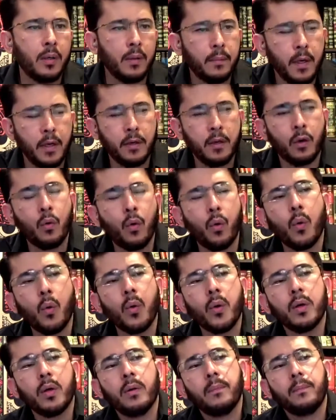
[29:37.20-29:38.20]
in
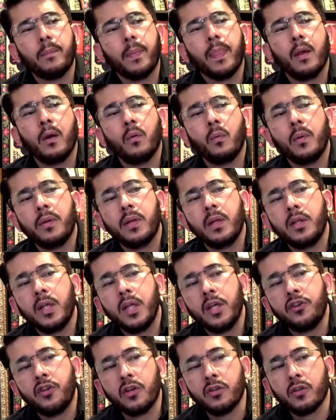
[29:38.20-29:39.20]
accord with the
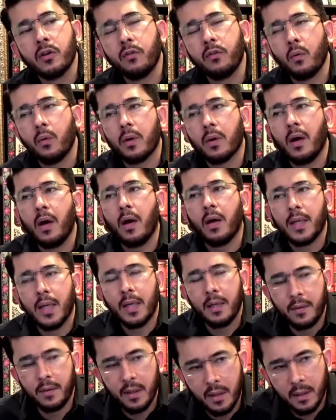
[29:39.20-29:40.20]
teachings of Quran
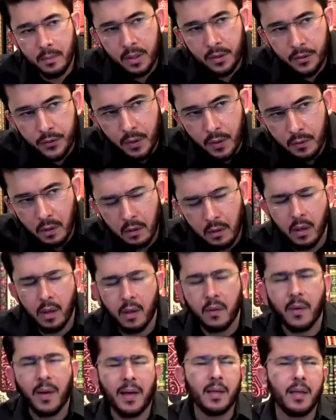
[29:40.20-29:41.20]
and the Nabi
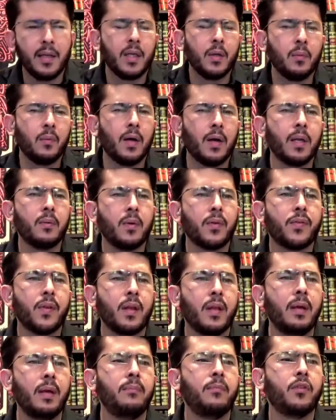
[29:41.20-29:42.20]
sallallahu alayhi wa
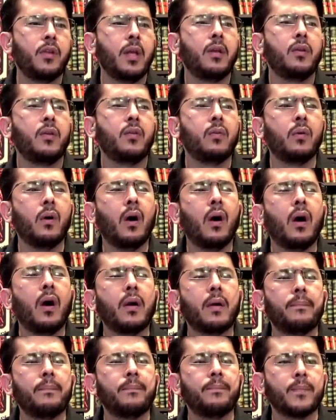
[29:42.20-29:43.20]
sallam, then you
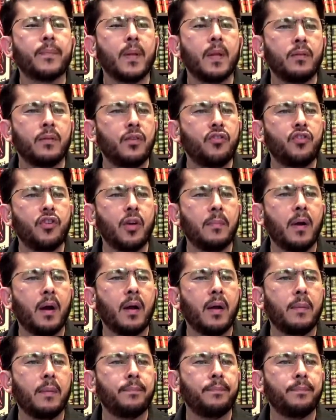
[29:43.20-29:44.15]
are the Jama'ah.